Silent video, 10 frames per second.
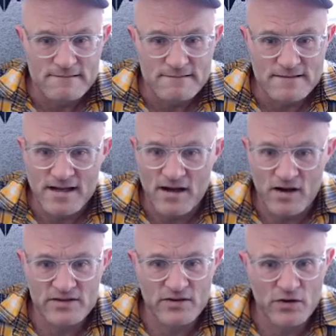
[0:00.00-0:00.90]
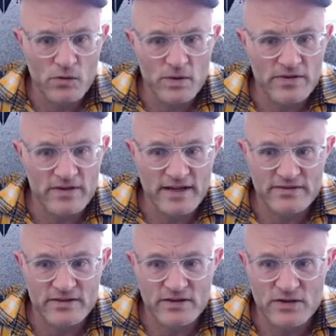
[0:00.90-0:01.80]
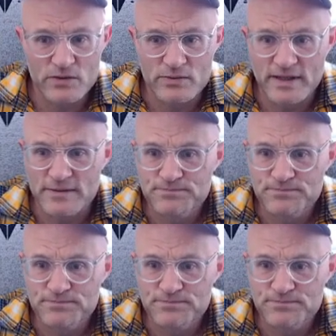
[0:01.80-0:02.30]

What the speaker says: Now, hard to know where the knight's going to go now.